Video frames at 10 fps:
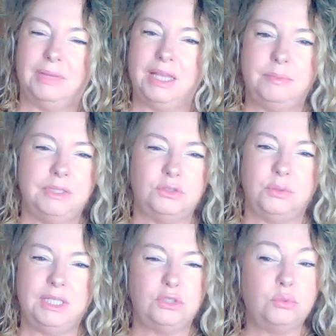maybe
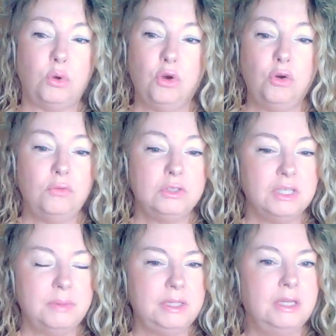2012 or
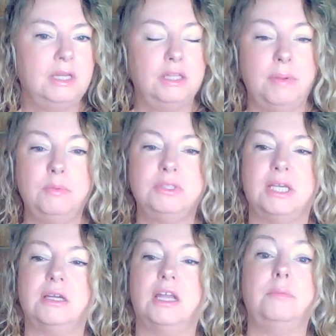something, that people
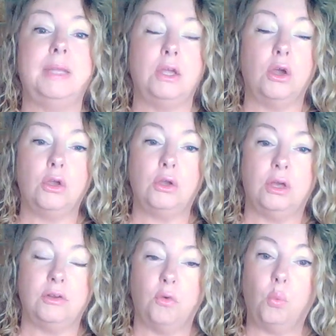started kind of being
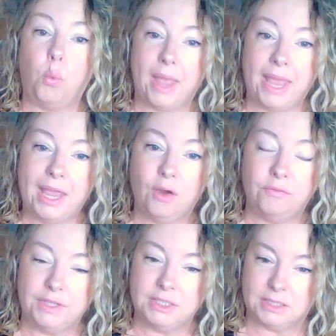kind of aware
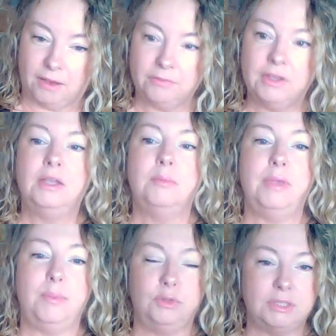of this stuff.
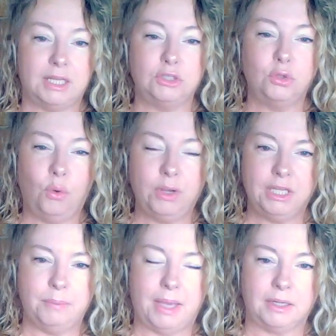People started
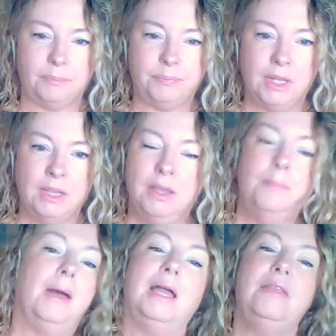talking about it.
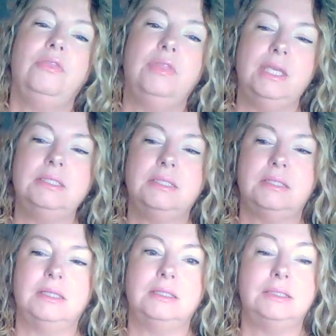But in this
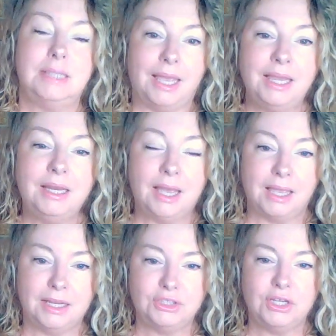day and
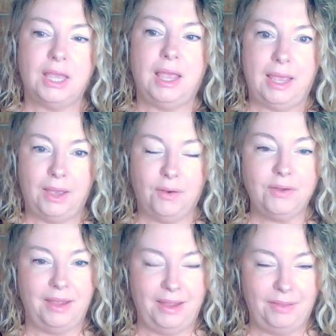age, how
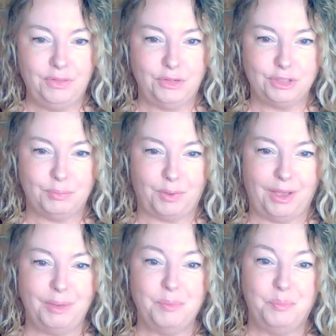can the news
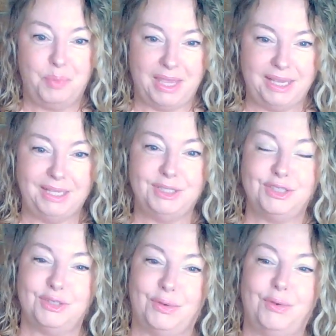supply be
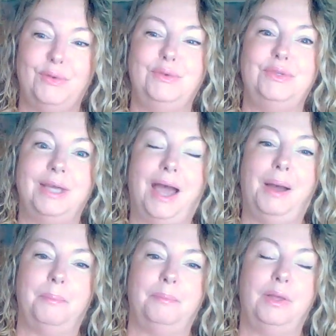so
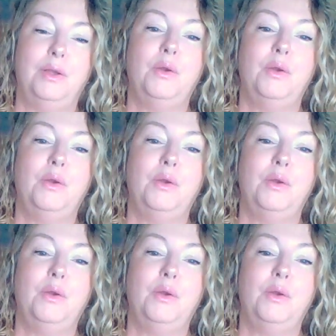dumb?